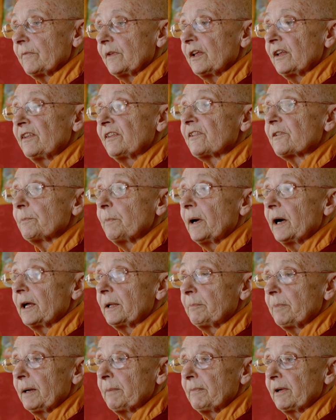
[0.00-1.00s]

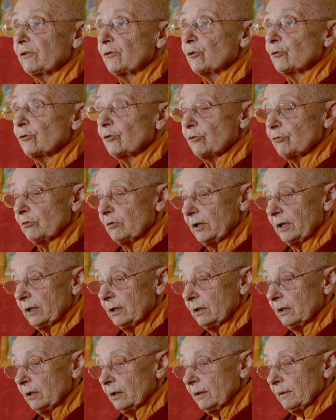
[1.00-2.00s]
inspired by
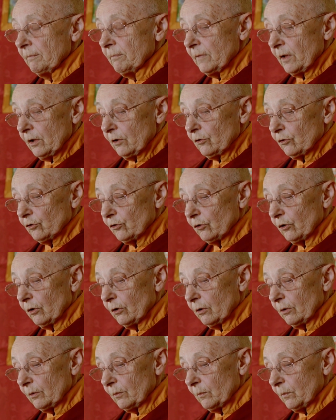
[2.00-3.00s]
Manjushri.
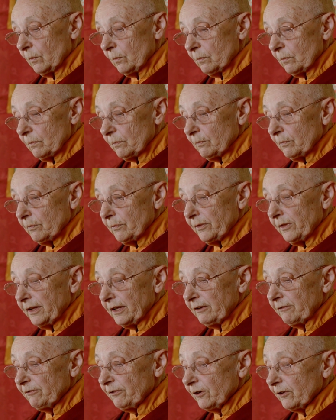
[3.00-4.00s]
So
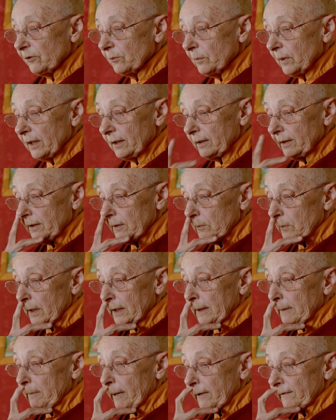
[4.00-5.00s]
the first one, the
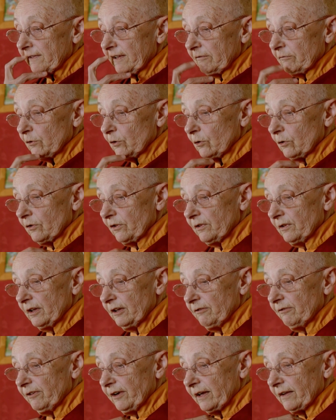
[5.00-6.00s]
one about 7 causes
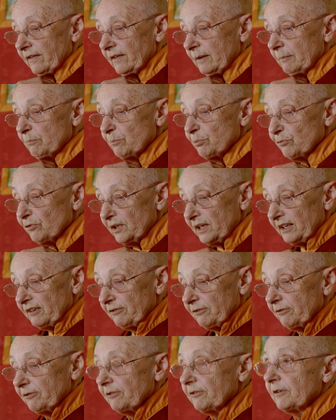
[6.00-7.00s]
and effects, in
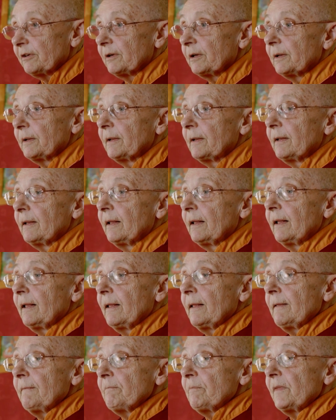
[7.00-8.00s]
brief,
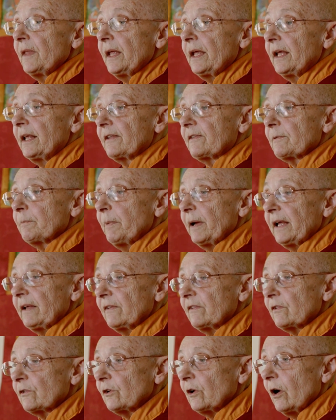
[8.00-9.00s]
it's based